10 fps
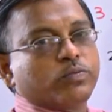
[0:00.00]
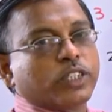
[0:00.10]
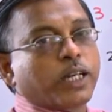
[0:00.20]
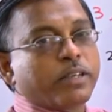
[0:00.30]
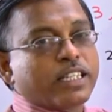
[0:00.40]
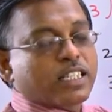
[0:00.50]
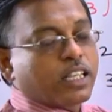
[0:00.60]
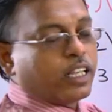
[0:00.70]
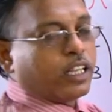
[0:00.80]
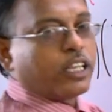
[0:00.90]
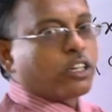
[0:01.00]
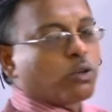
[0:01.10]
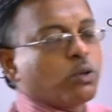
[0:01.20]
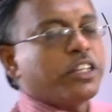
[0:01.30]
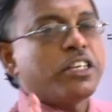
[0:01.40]
That means here
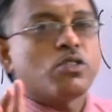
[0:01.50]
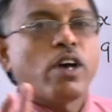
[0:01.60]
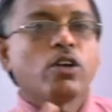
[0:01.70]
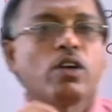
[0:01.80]
two things you have